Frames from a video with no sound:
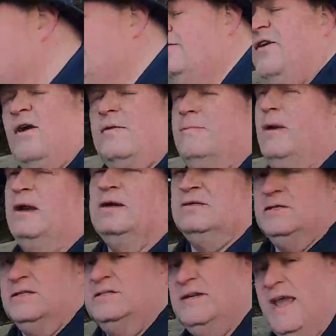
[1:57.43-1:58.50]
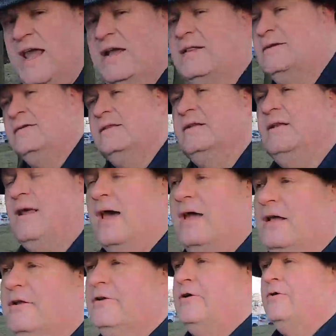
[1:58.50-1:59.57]
far better to tailor the
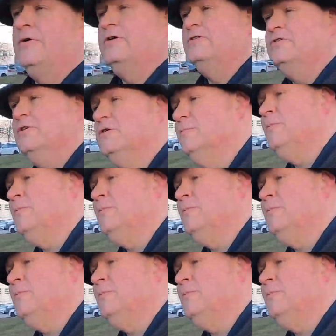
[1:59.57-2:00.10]
diet according to your